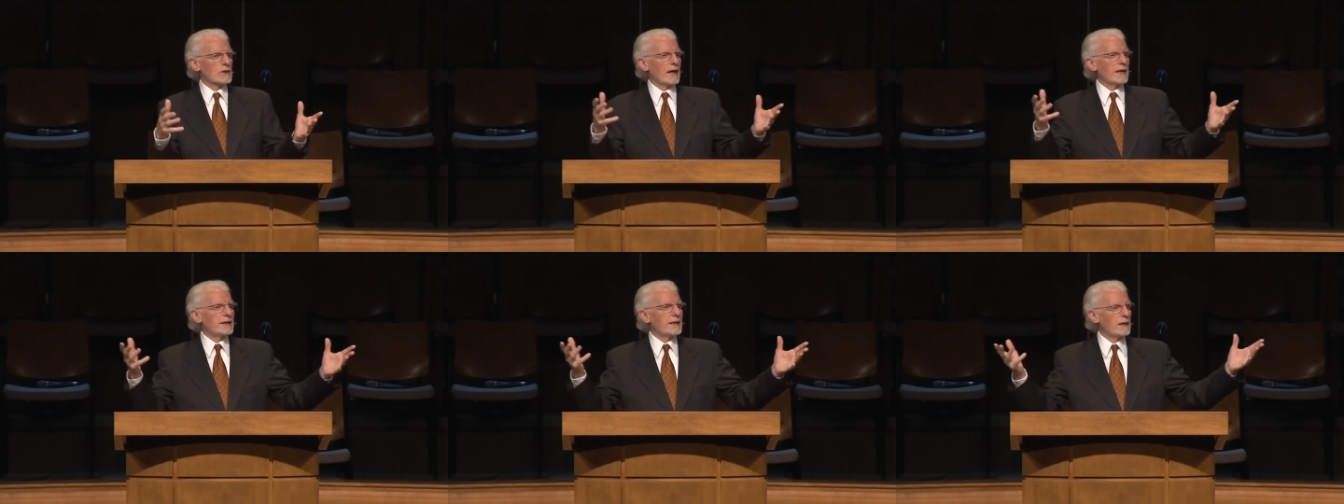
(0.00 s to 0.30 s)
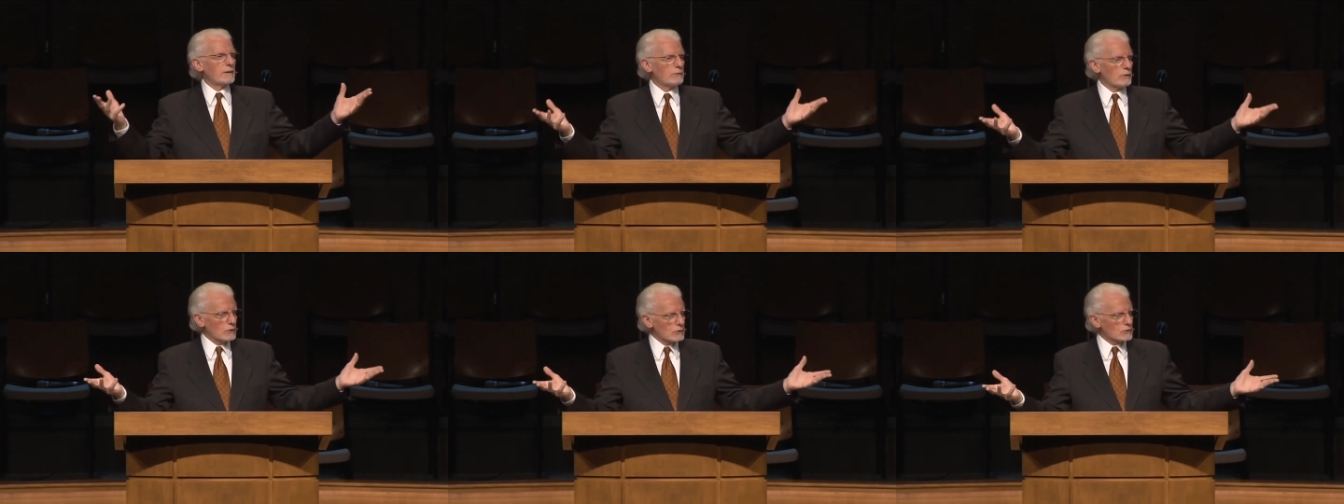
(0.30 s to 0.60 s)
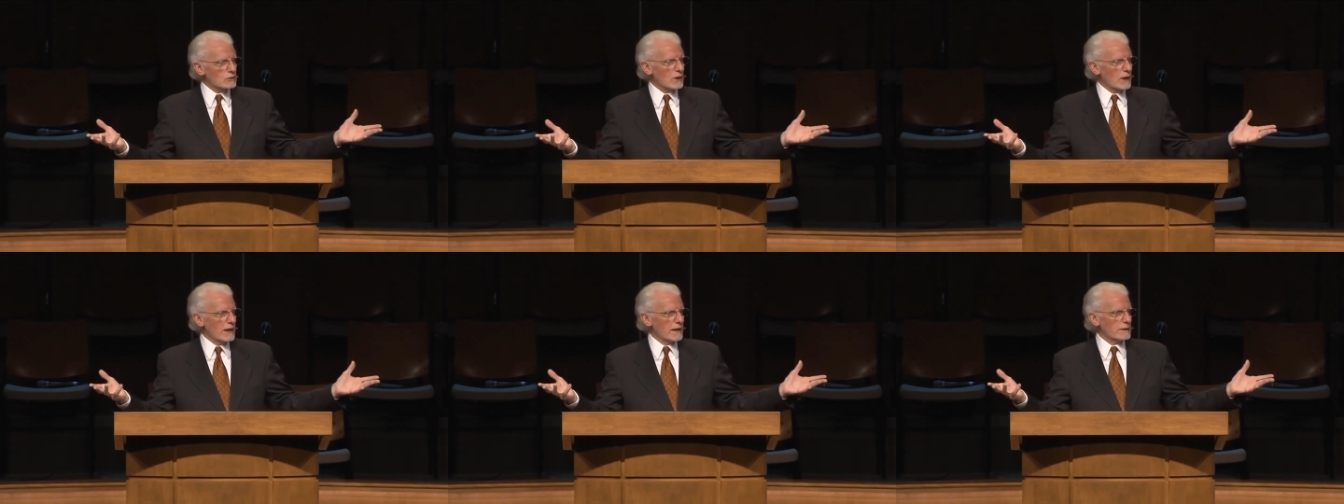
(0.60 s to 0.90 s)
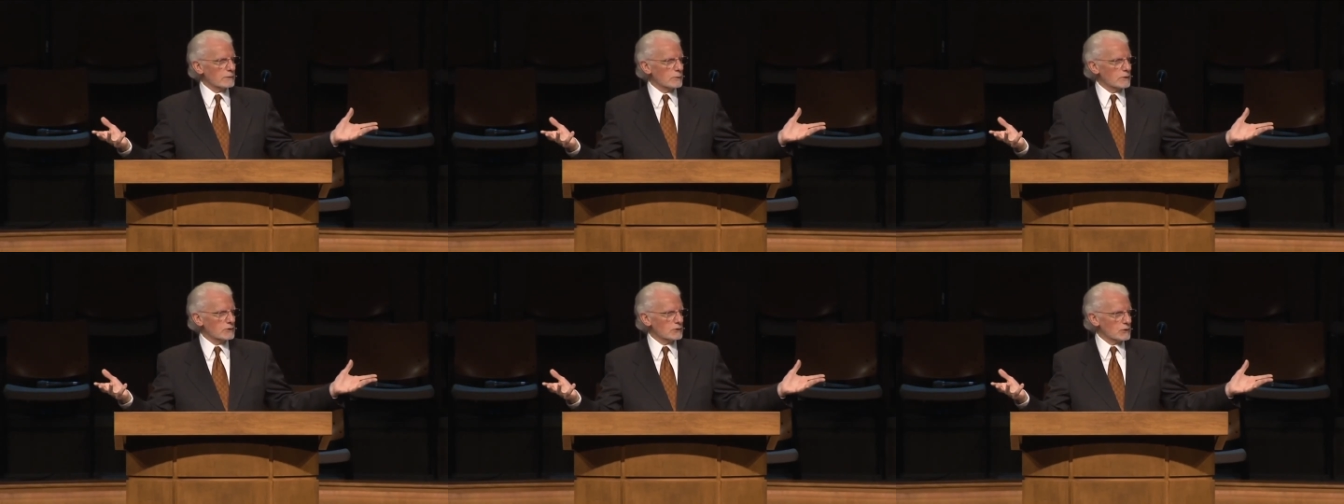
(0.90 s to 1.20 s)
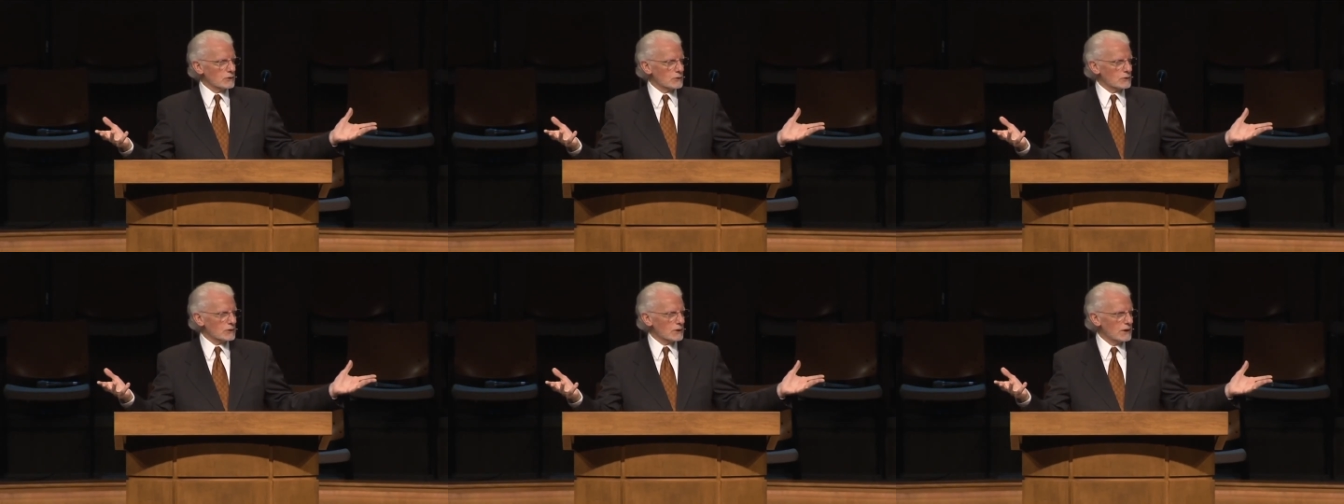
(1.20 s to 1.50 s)
thy diverse
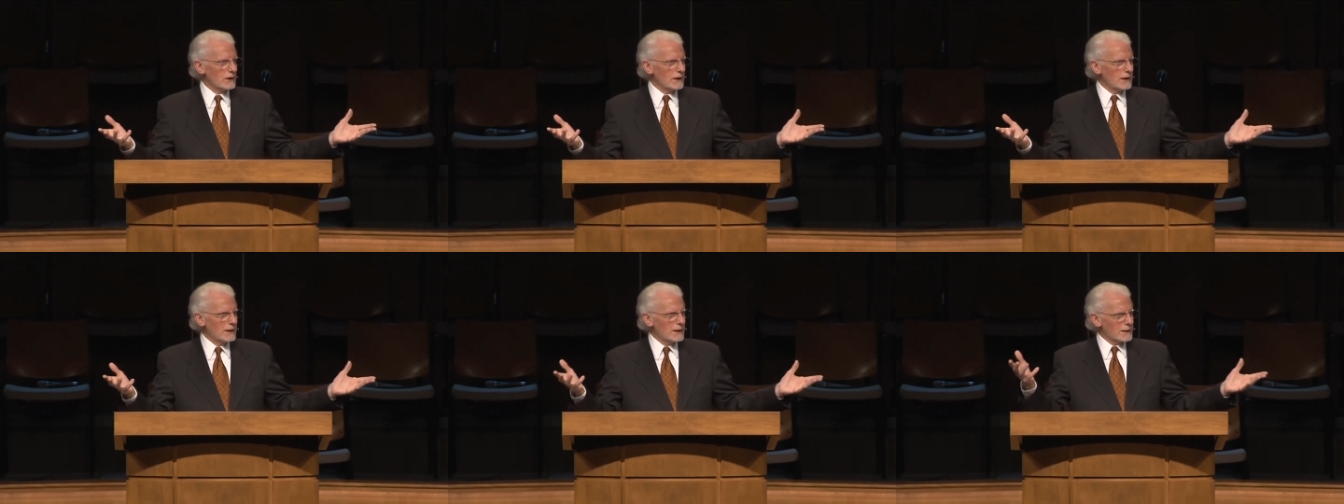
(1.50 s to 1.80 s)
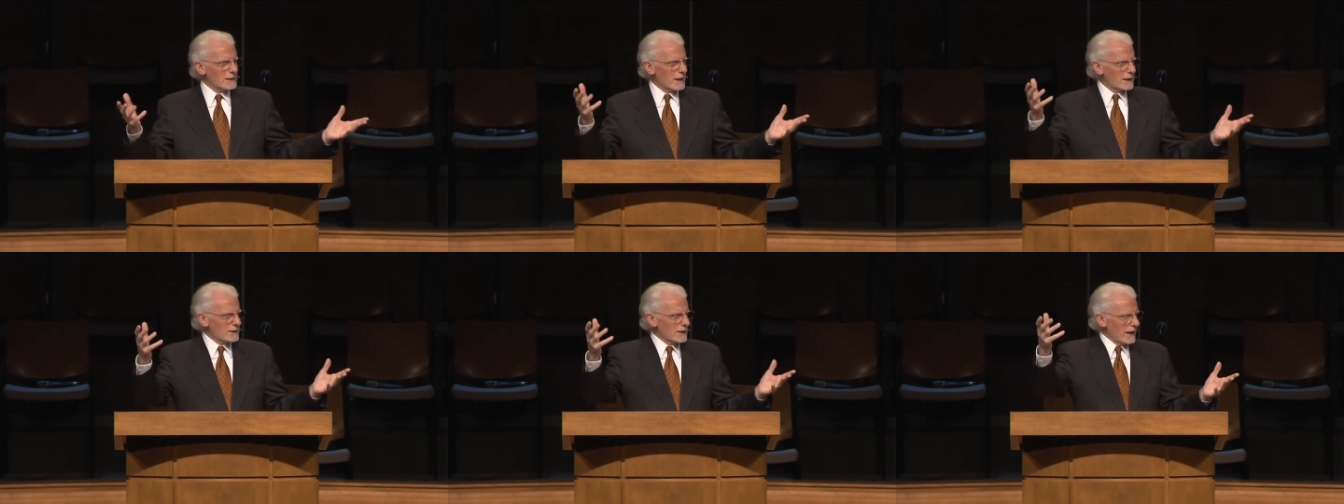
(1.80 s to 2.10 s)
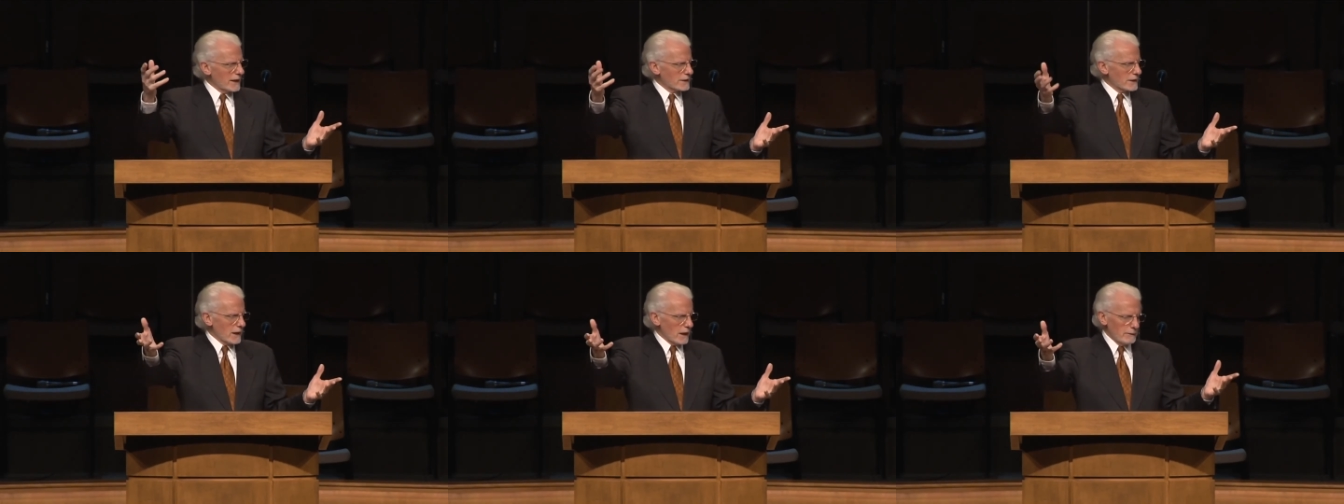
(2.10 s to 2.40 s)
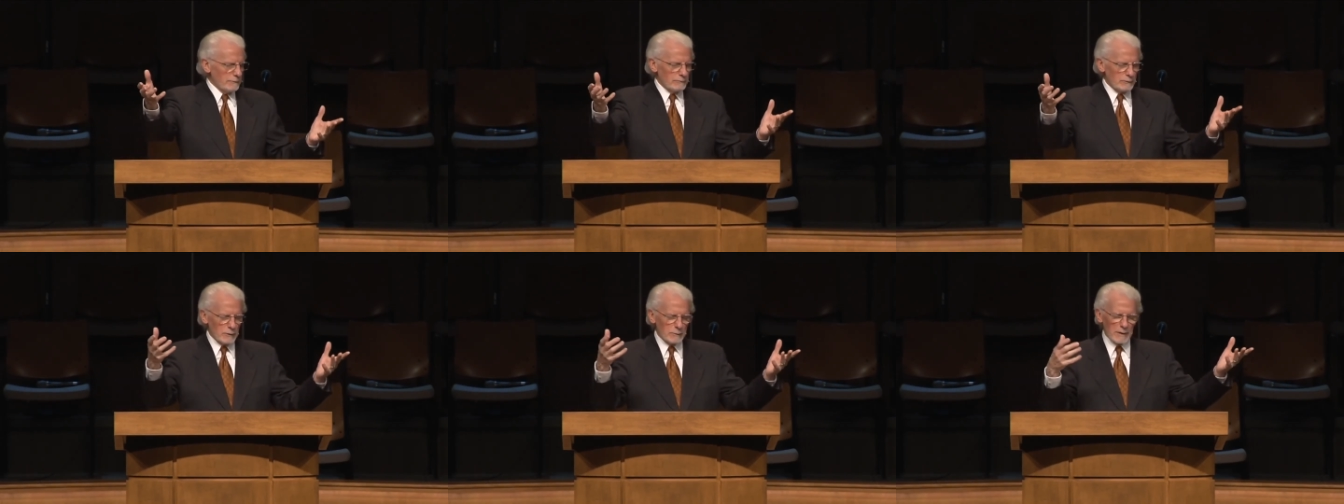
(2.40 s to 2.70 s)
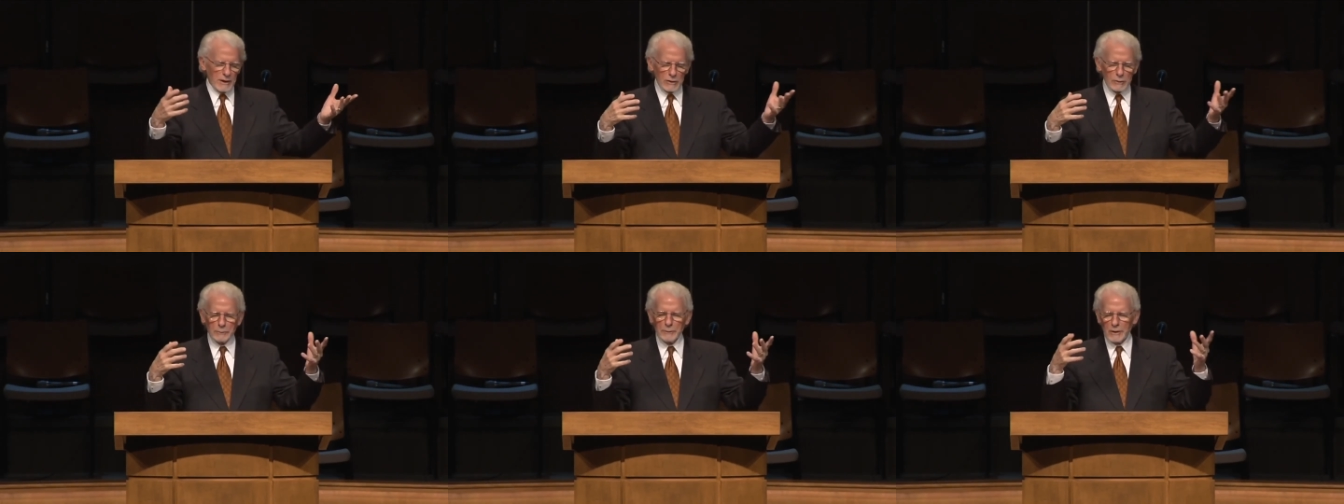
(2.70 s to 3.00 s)
languages, that they had come
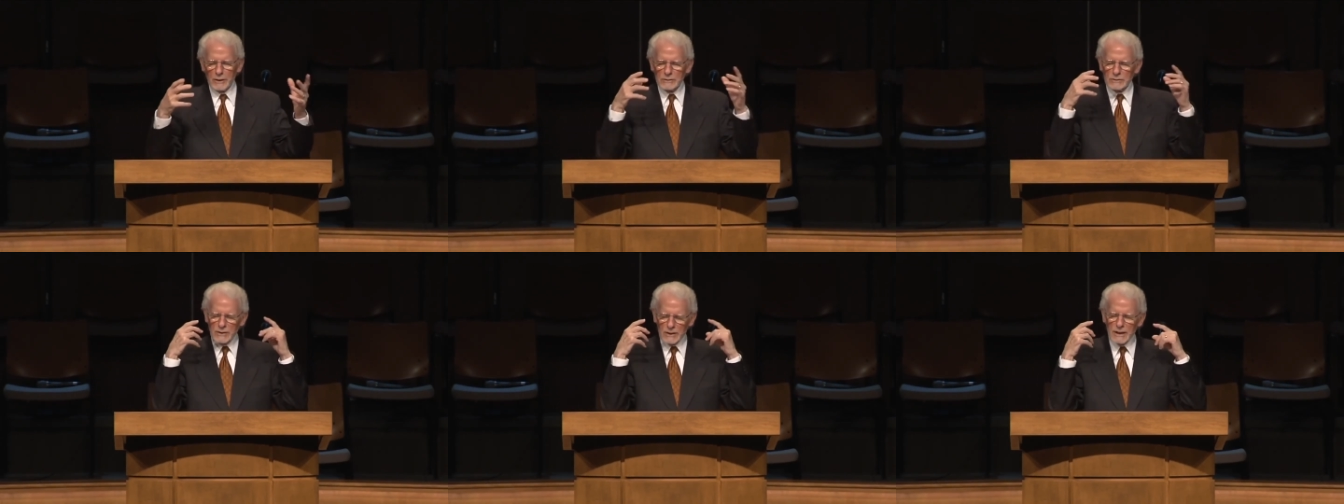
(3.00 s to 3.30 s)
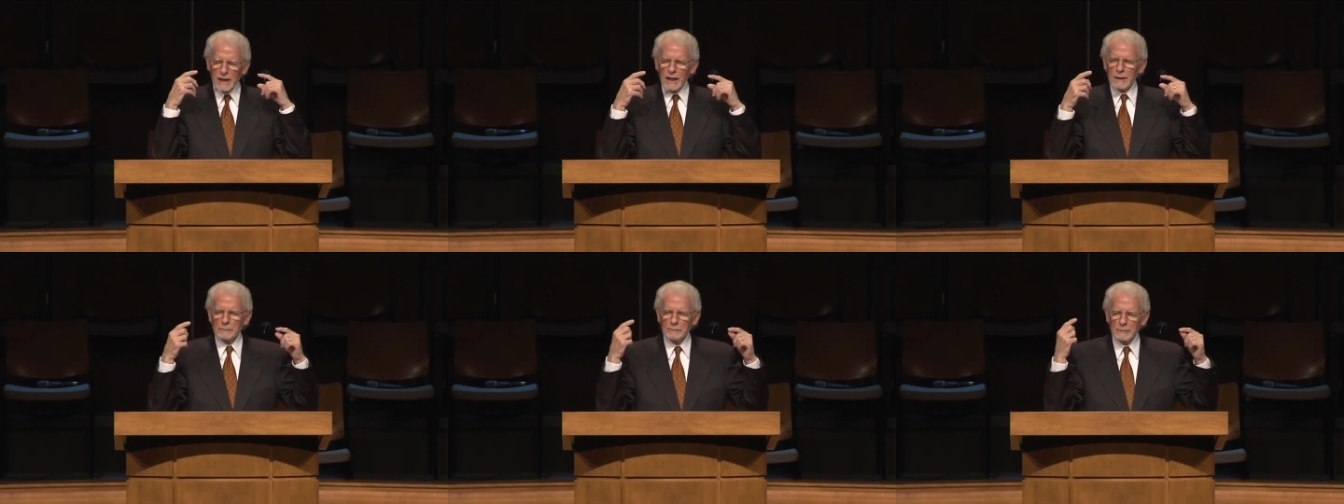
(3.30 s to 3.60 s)
from other parts of the